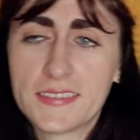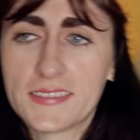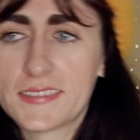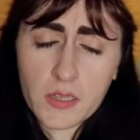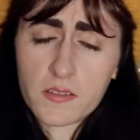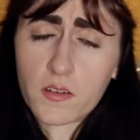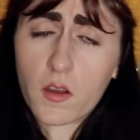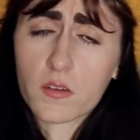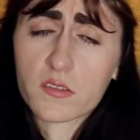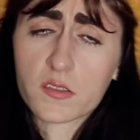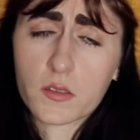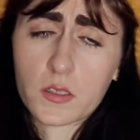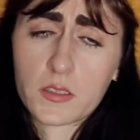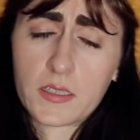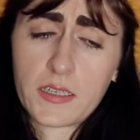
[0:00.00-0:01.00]
But it's
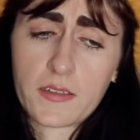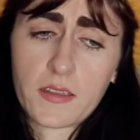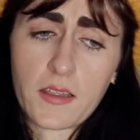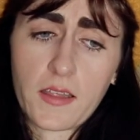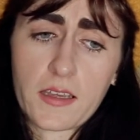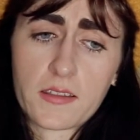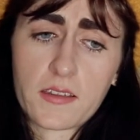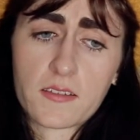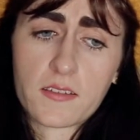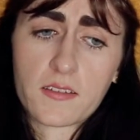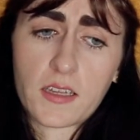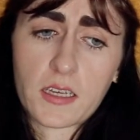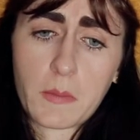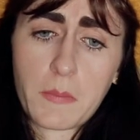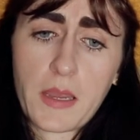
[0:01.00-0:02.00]
also clear that like this is
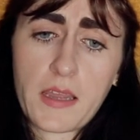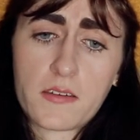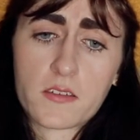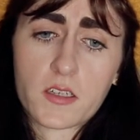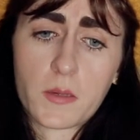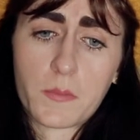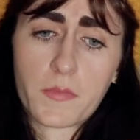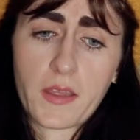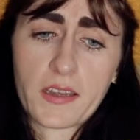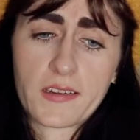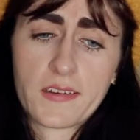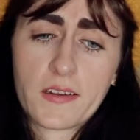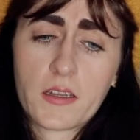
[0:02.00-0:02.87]
like a pent up, like,